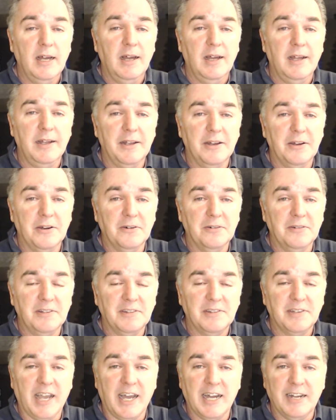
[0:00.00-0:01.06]

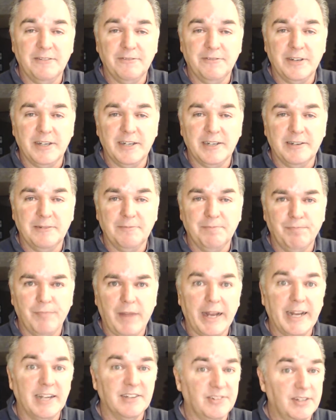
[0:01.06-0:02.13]
it's kind of,
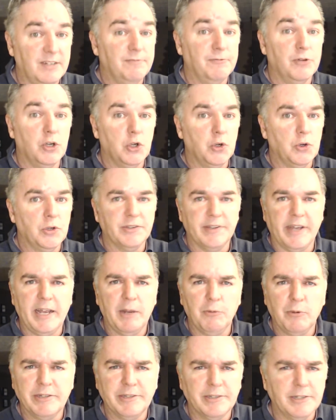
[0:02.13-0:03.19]
I guess, in vogue to say, hey,
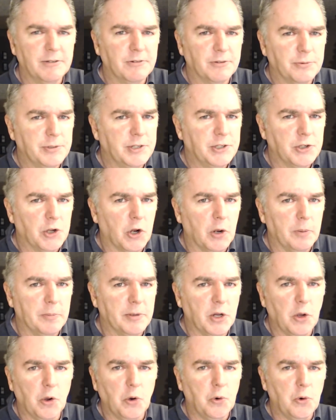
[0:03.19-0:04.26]
what's the difference between term
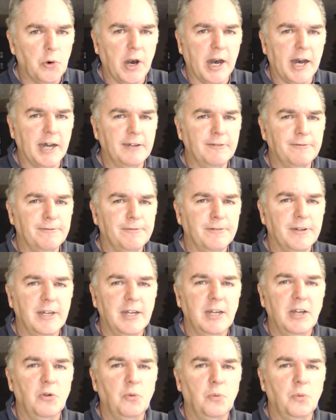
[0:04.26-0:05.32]
and whole life?
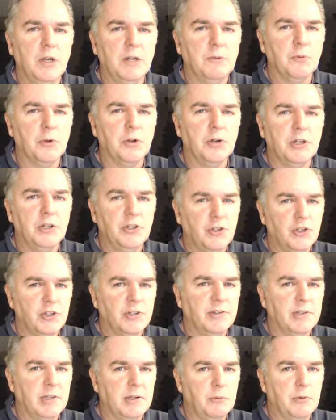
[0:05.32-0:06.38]
When really you
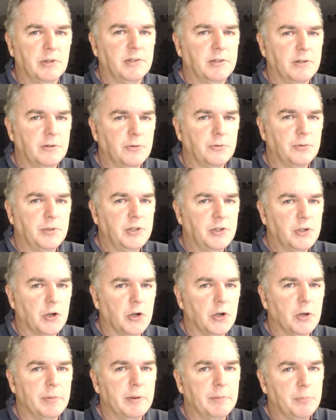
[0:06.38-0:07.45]
should say what's the difference between
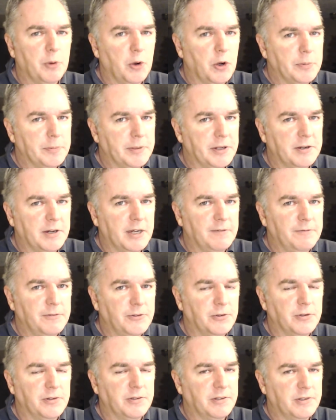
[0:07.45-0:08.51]
term and permanent life
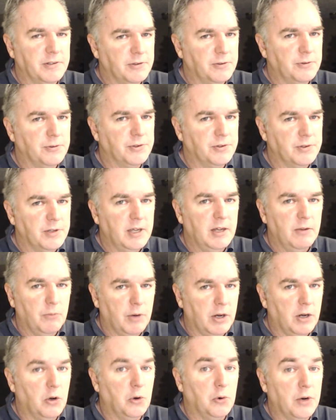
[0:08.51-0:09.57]
insurance, because
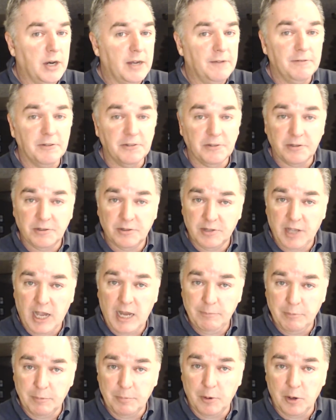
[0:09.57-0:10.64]
while whole life is a
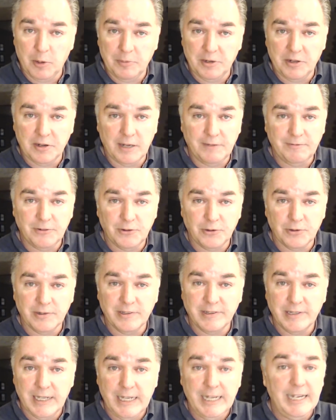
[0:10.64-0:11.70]
type of permanent life
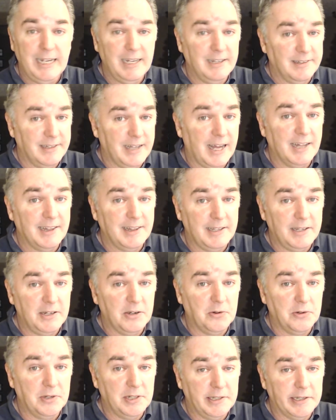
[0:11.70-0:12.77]
insurance, it's not the
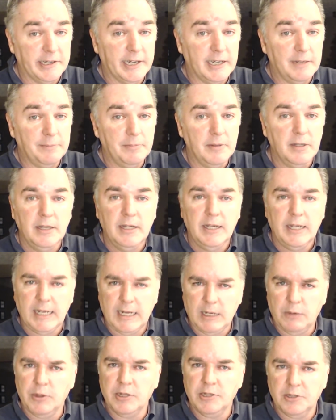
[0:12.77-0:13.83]
only type. And
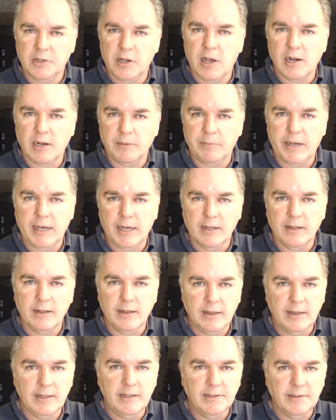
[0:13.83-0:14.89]
I want to talk
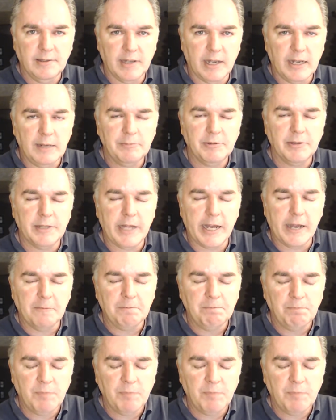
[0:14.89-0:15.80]
about these types. Now,